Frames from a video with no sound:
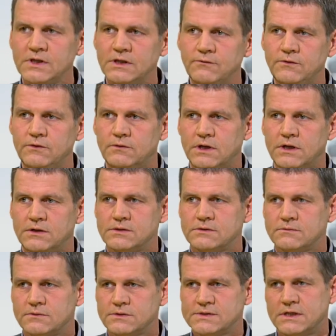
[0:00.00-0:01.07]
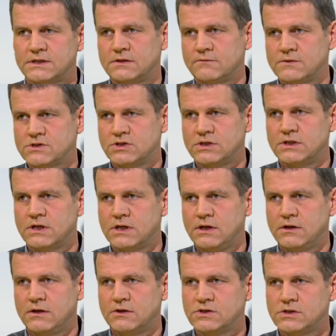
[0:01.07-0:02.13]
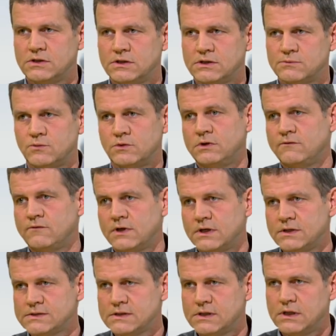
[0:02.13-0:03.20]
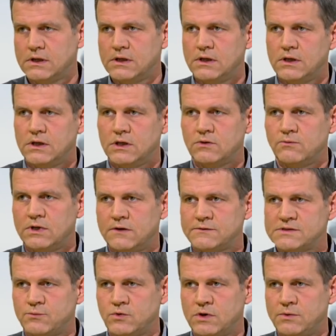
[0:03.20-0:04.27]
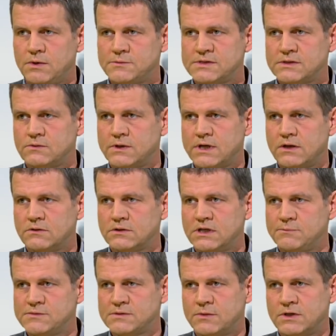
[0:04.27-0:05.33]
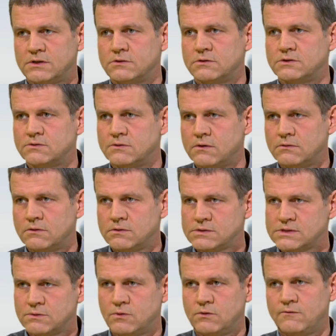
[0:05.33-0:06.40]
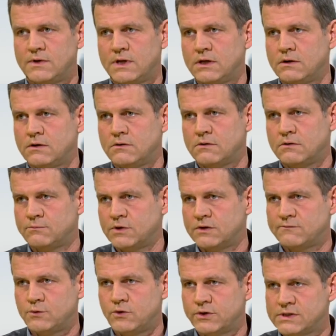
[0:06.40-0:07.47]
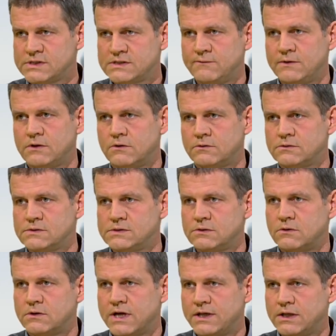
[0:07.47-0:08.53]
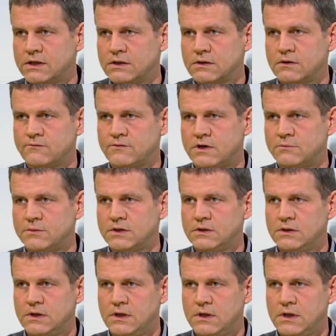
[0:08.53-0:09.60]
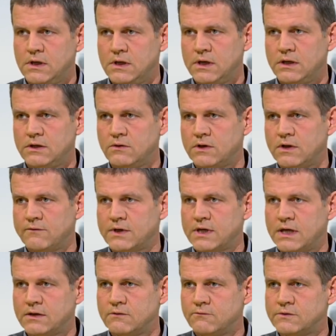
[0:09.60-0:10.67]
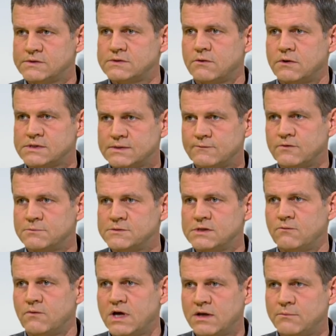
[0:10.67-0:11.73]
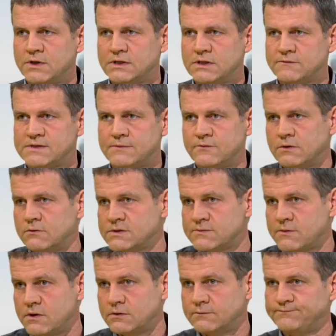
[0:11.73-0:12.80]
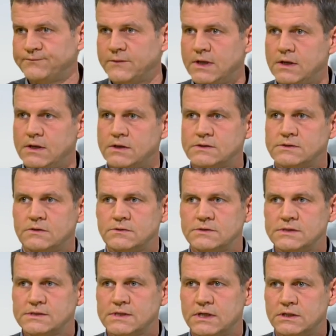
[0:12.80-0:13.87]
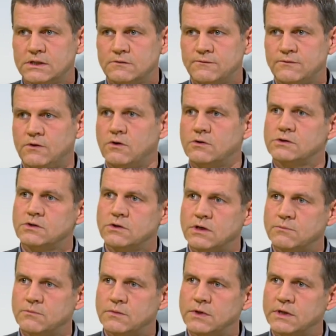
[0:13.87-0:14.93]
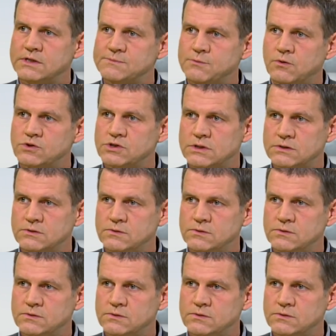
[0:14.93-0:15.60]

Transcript: If you are starting with genetically engineered olive flies. You will have the problem that you cannot keep them under control. They will fly above borders, they will go to the organic farmer, uh, and you never can withdraw them from the environment if something goes wrong. Mm -hmm. So, this kind of long term exposure